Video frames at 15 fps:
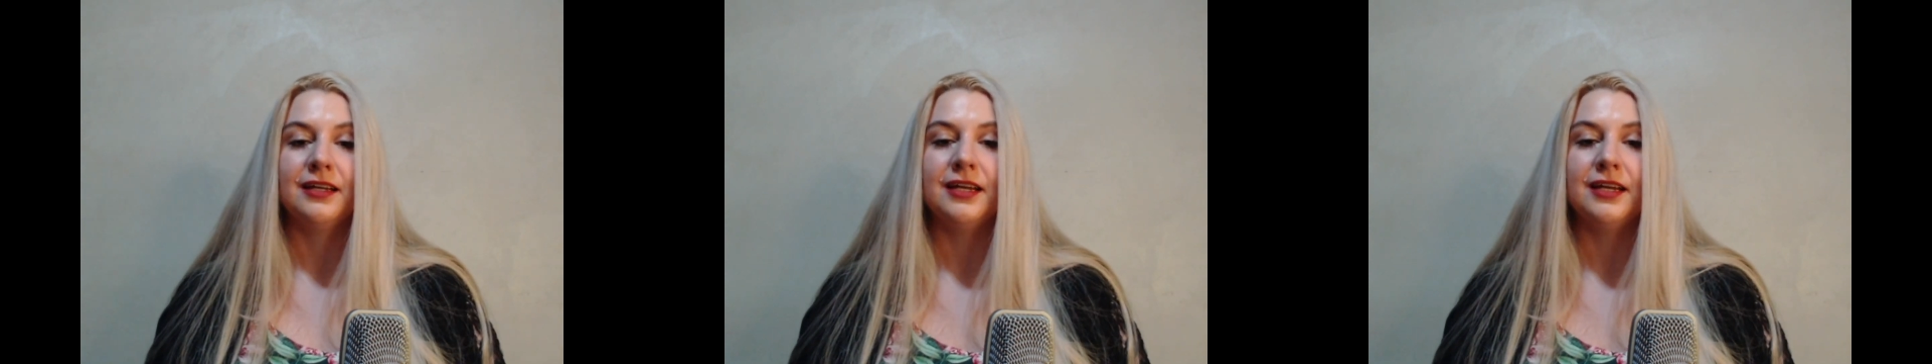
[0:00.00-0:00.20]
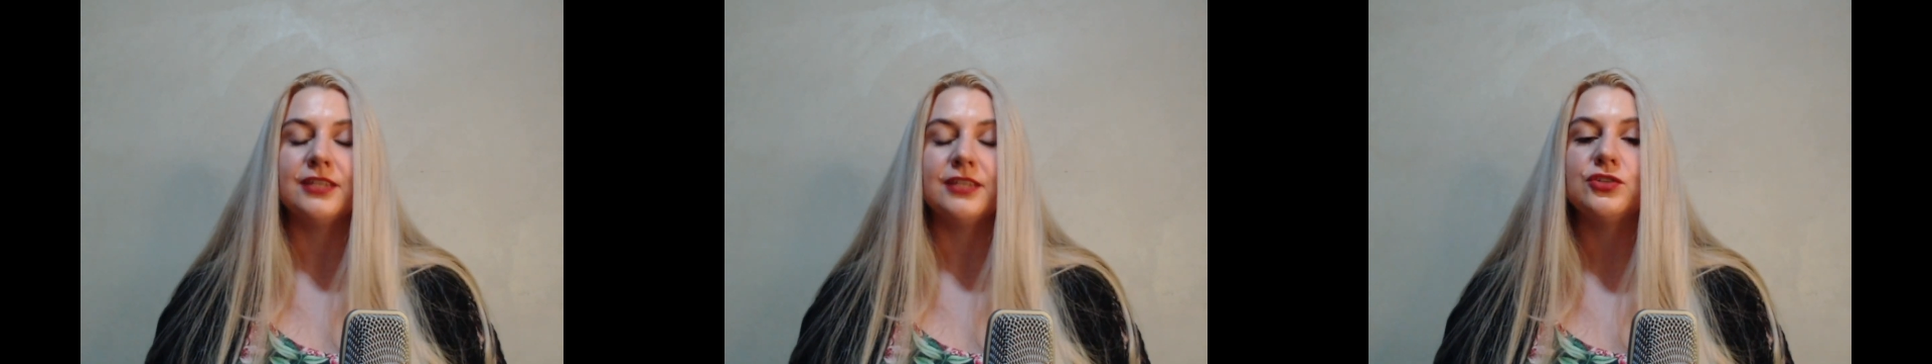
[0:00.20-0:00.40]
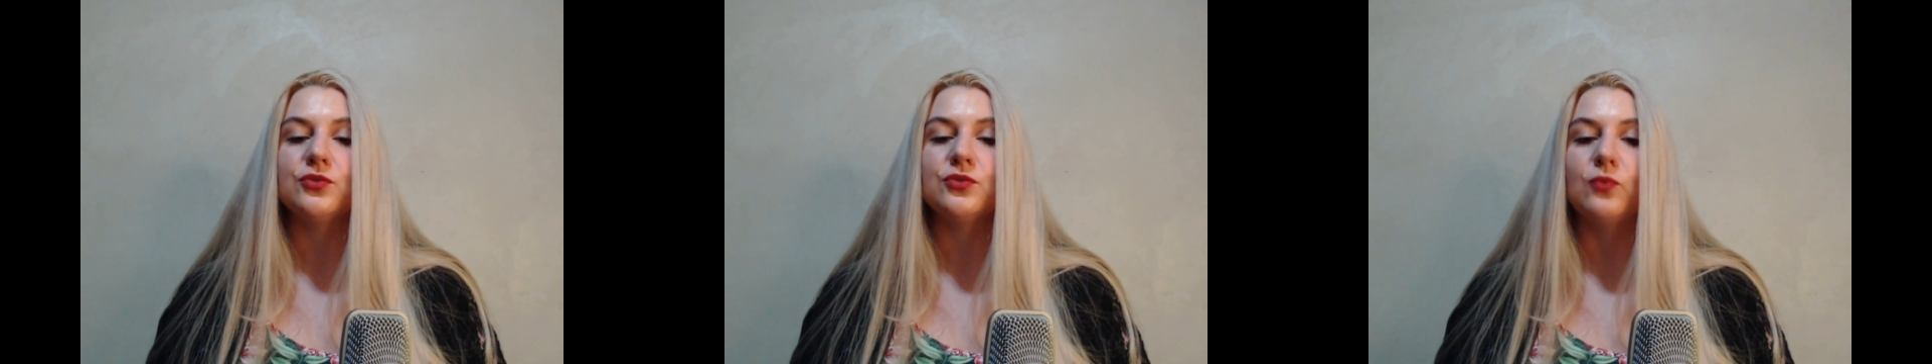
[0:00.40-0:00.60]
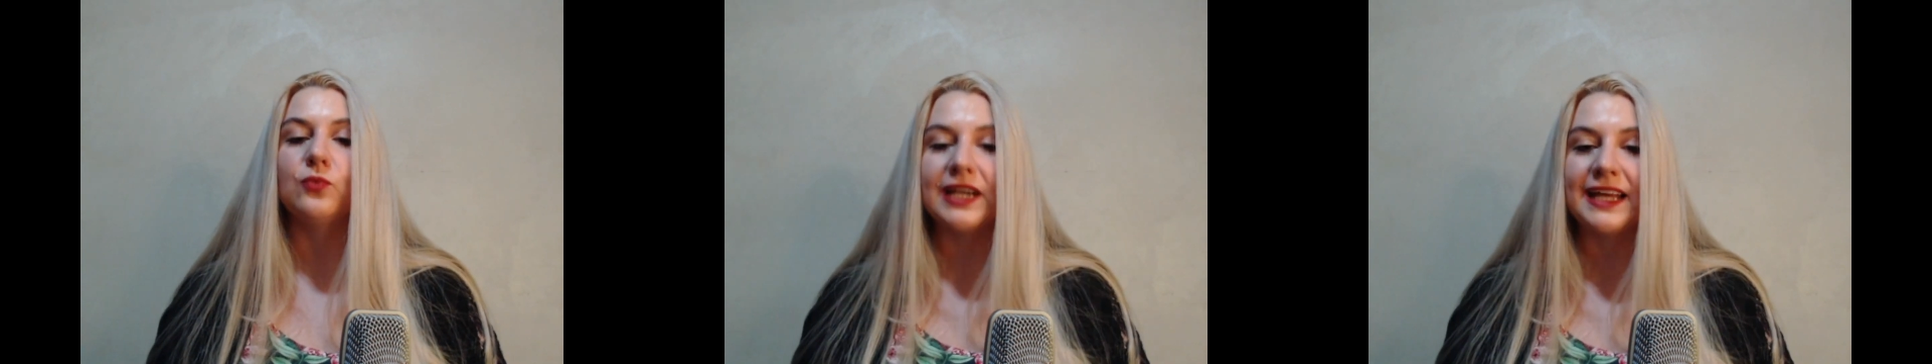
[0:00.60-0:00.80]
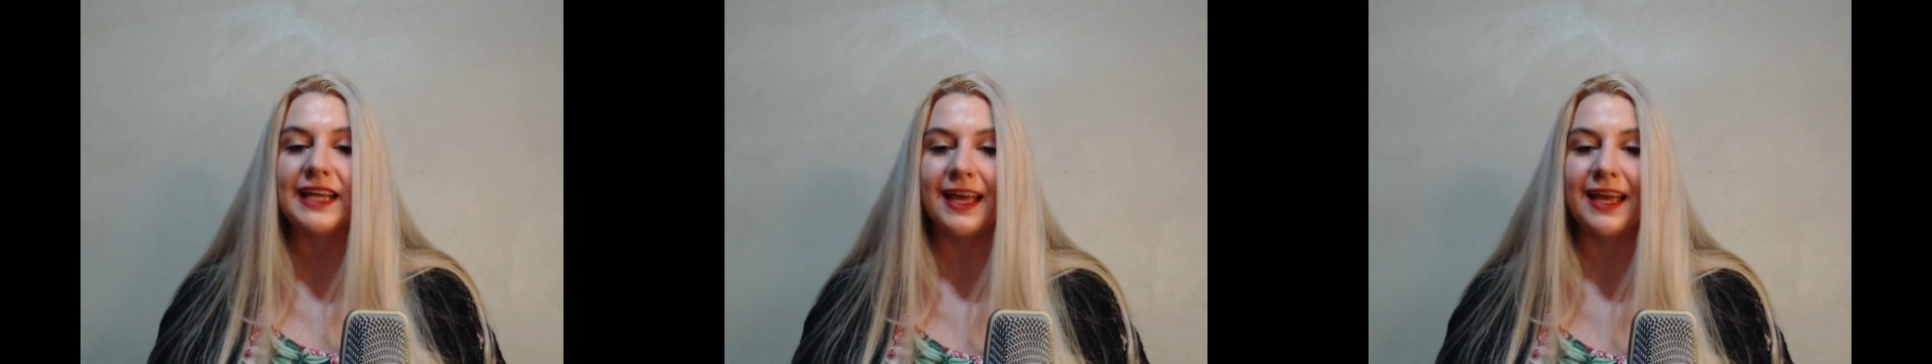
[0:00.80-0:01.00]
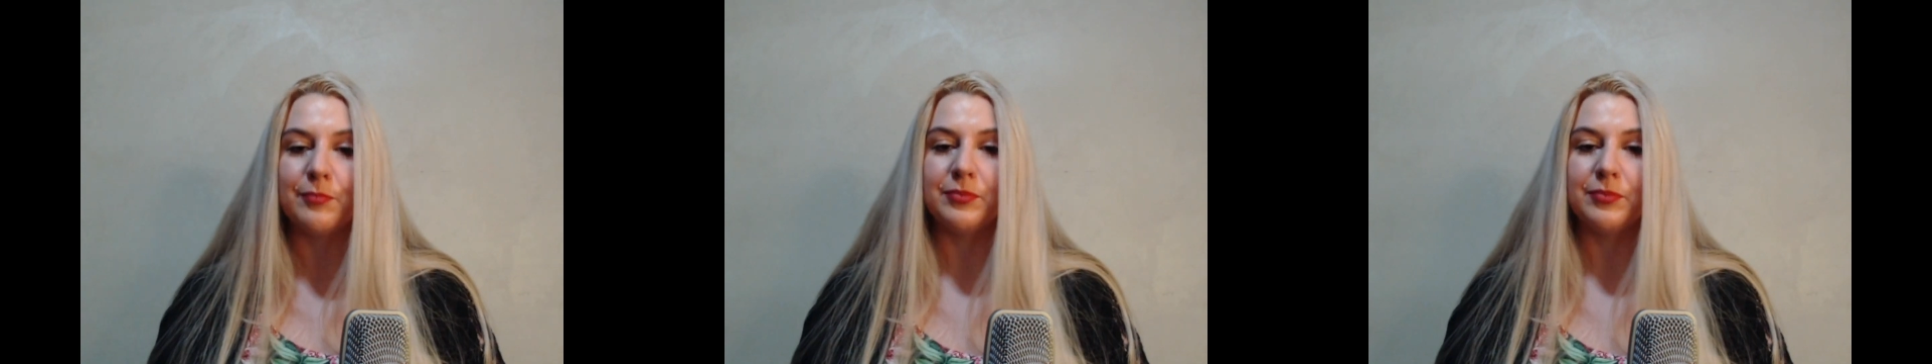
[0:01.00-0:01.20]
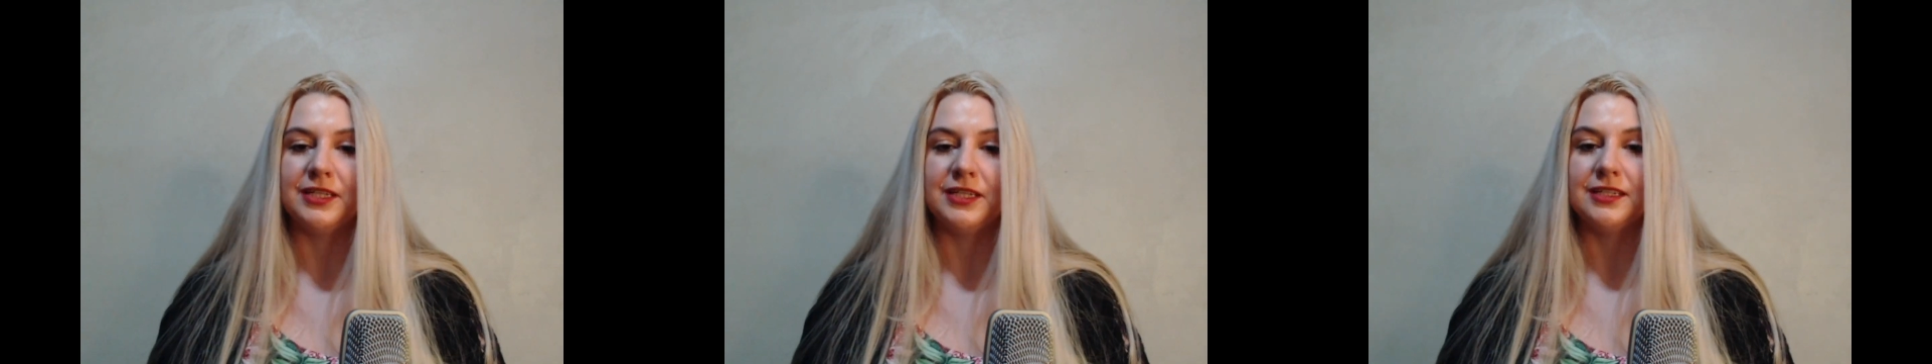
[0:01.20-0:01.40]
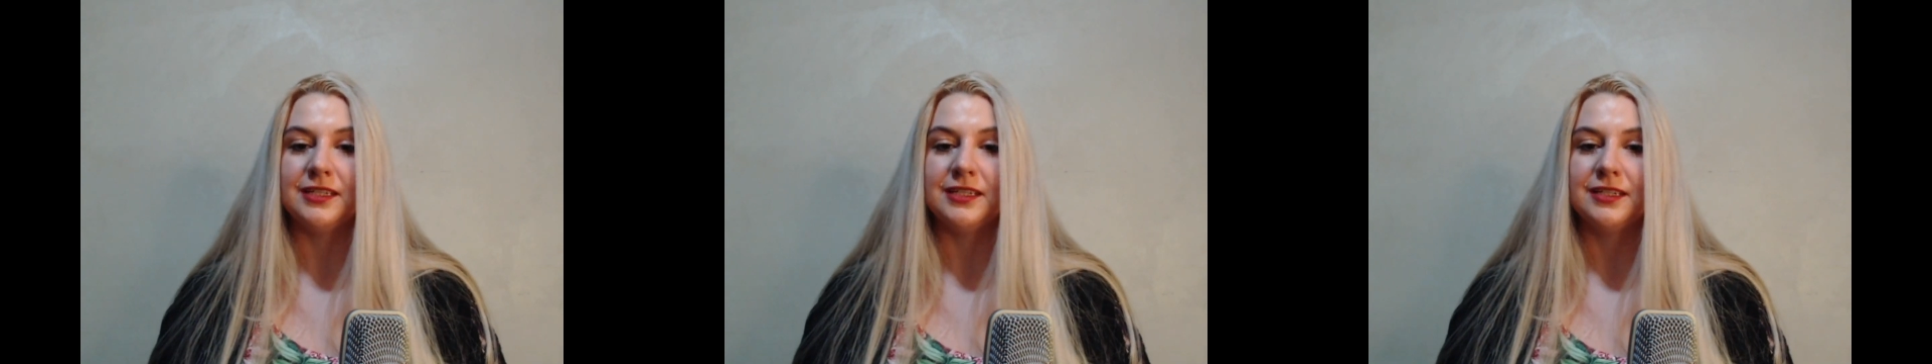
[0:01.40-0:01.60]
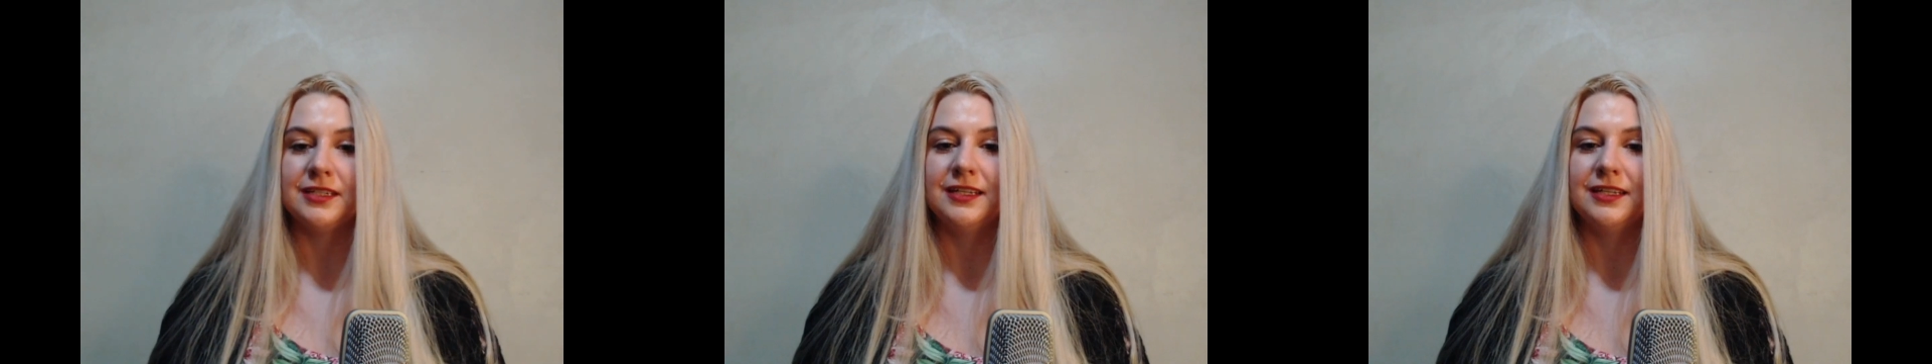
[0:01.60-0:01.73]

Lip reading: as to what happened.